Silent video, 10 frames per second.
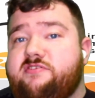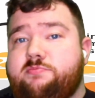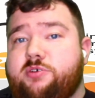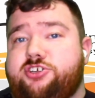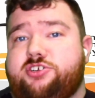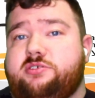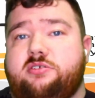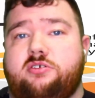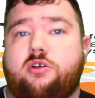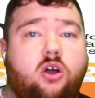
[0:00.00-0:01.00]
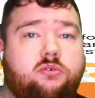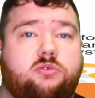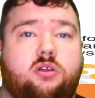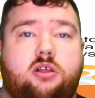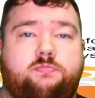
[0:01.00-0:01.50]
impression
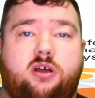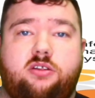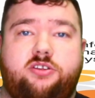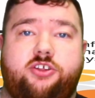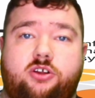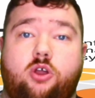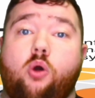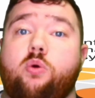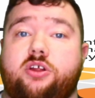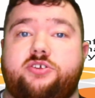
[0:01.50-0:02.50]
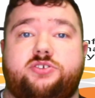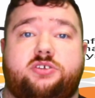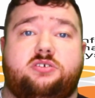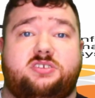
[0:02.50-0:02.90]
upon your coworkers.